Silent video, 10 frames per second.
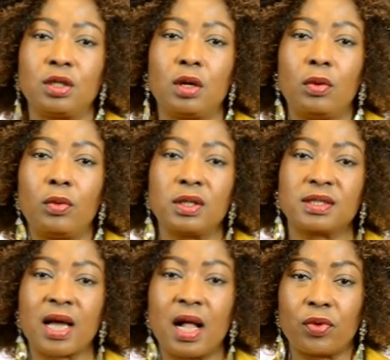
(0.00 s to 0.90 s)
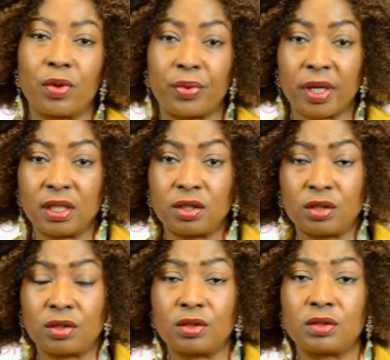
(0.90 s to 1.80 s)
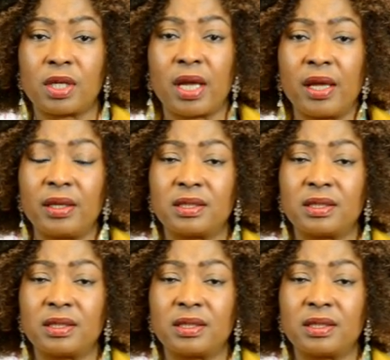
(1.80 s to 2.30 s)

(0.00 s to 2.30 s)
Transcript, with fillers: know what style we're bringing to you today.